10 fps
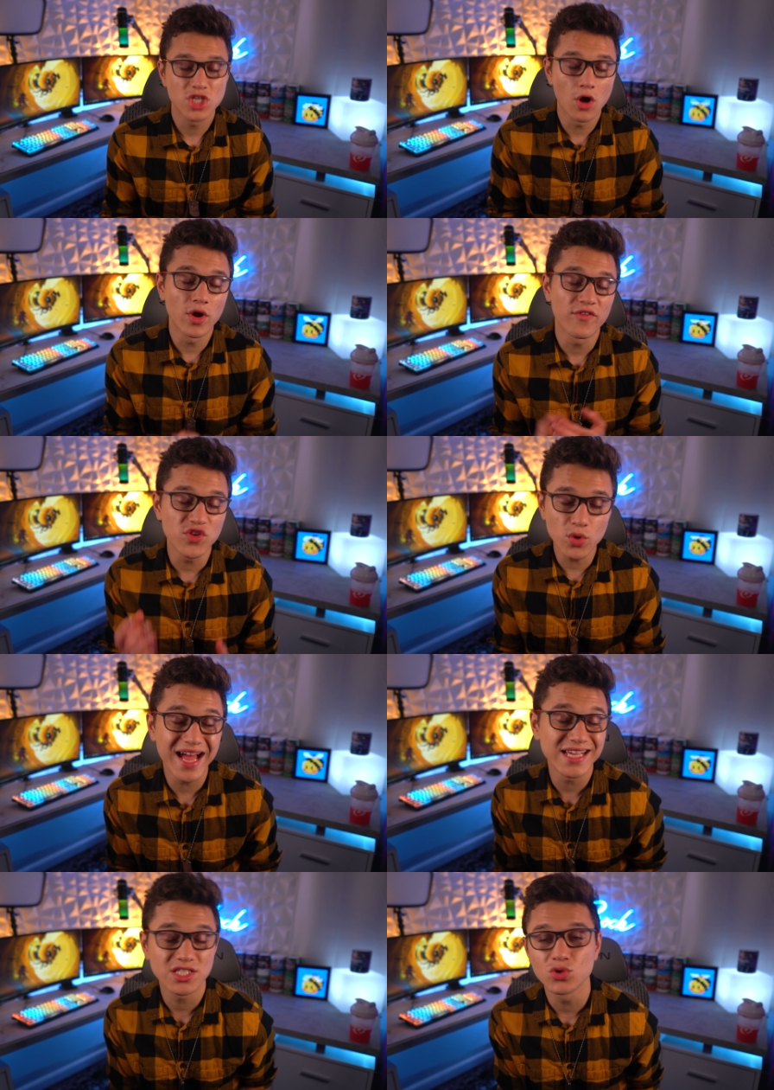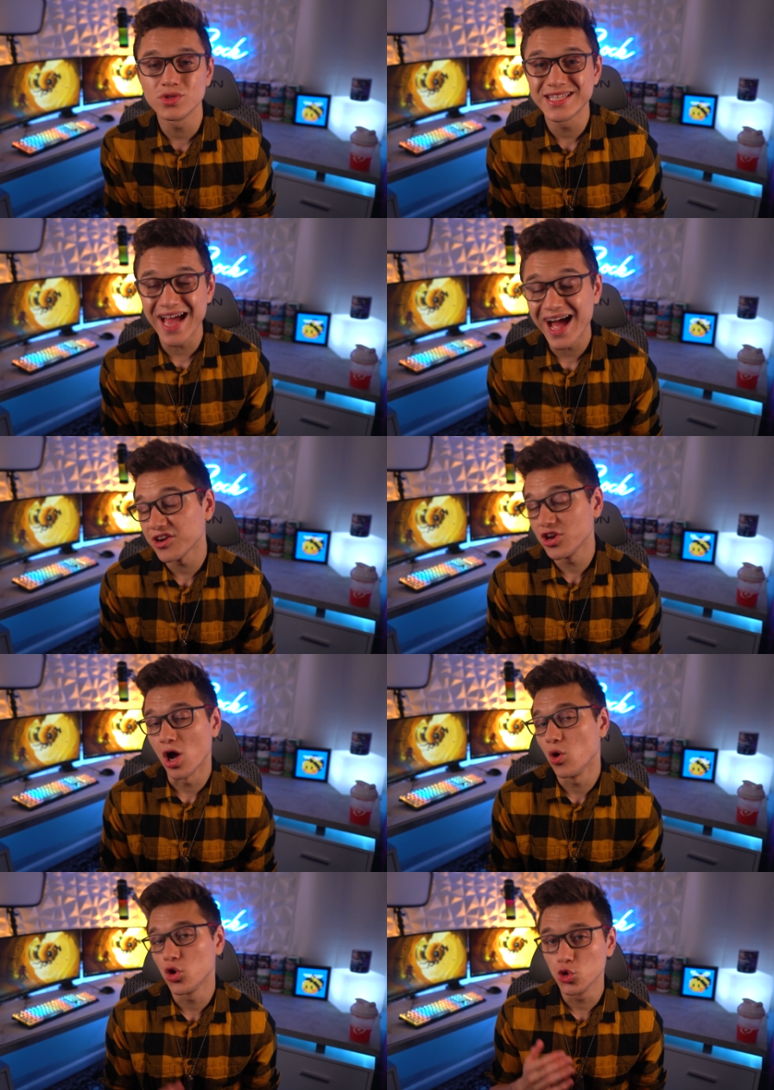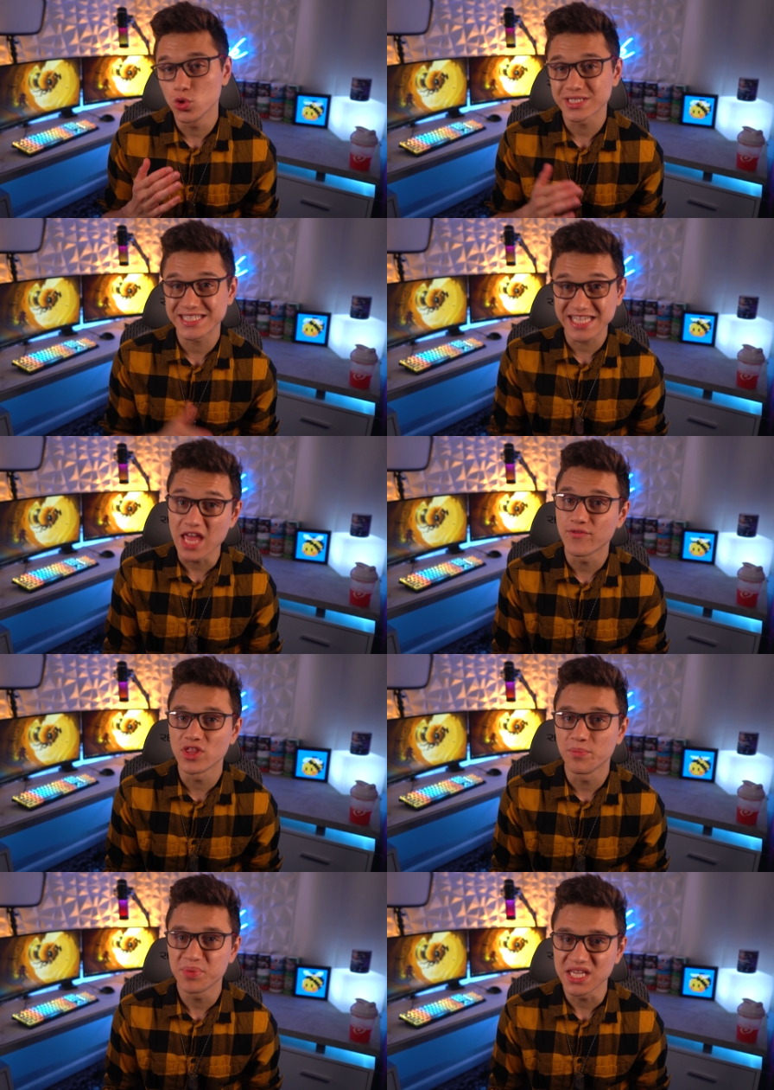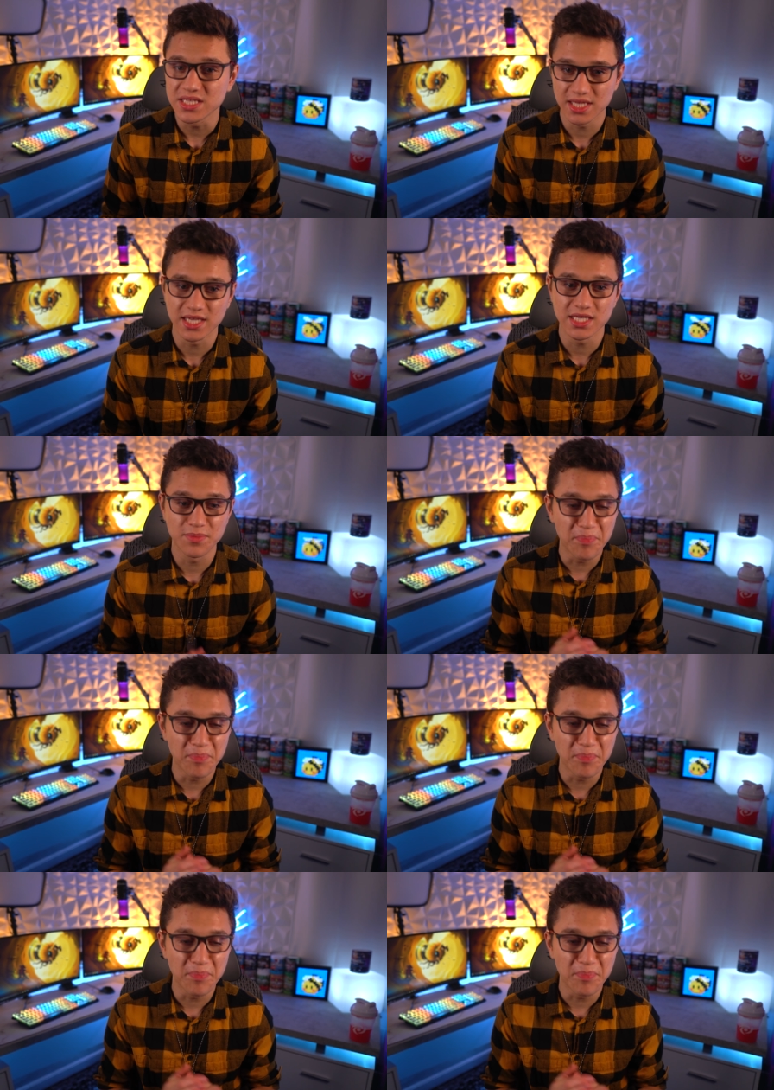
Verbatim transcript: So if you guys do not know who SavinTheBees is,